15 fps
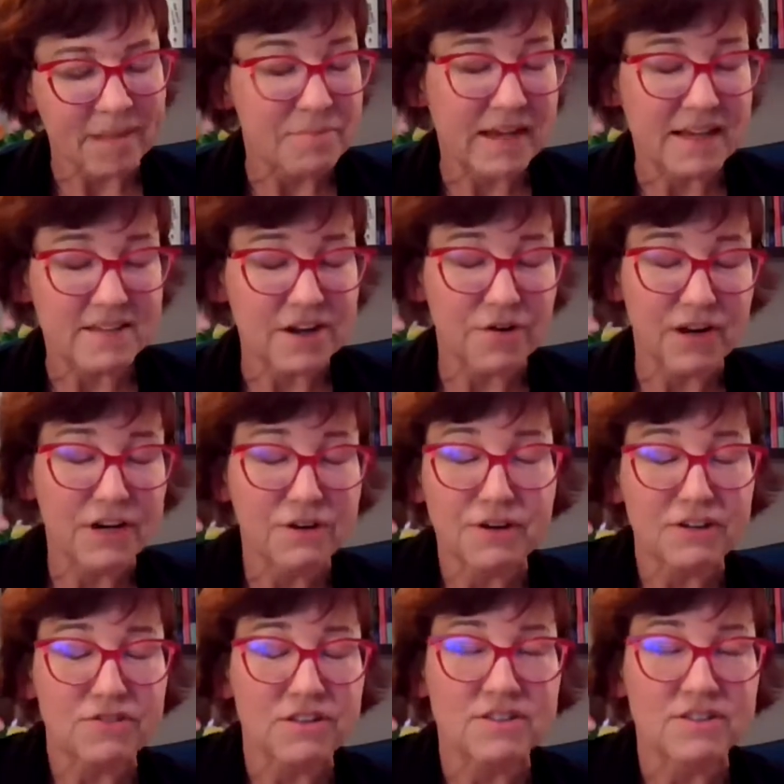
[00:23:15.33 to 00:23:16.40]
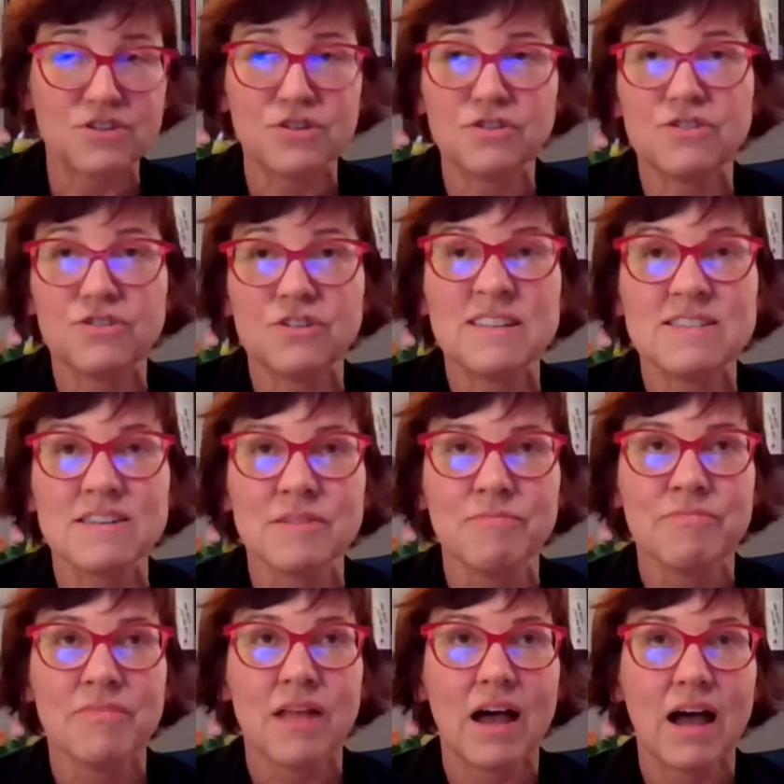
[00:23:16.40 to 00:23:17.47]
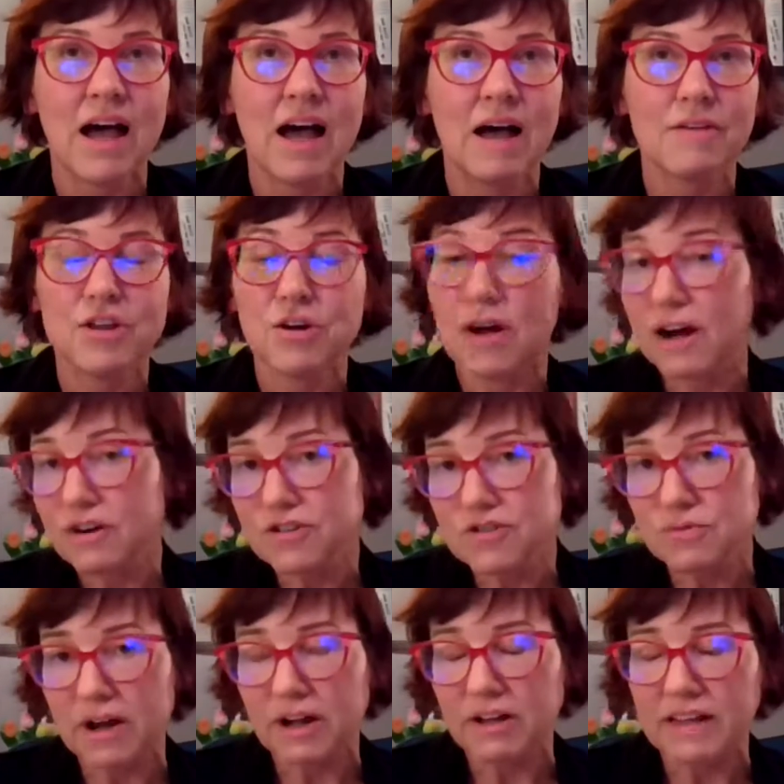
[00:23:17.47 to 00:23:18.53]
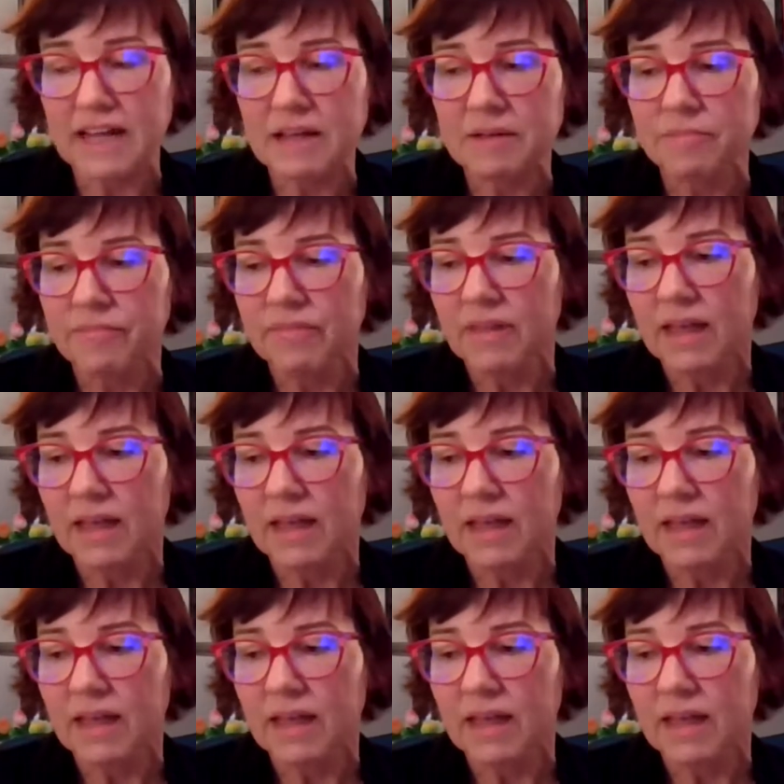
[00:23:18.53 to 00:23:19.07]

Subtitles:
because our international institutions, are struggling.